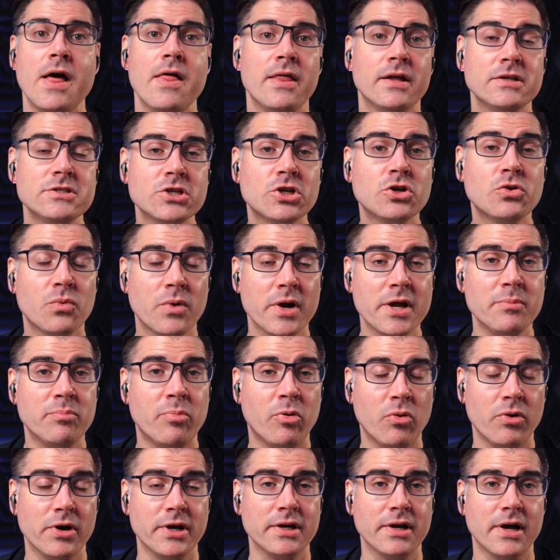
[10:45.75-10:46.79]
That's a great
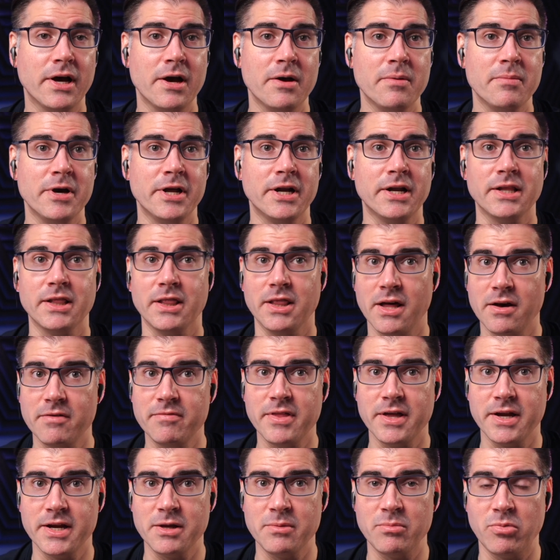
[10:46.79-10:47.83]
point. And I love
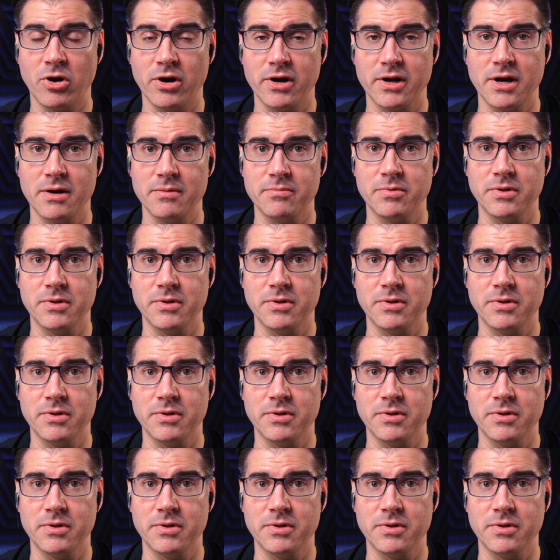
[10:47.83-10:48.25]
that he brought it up,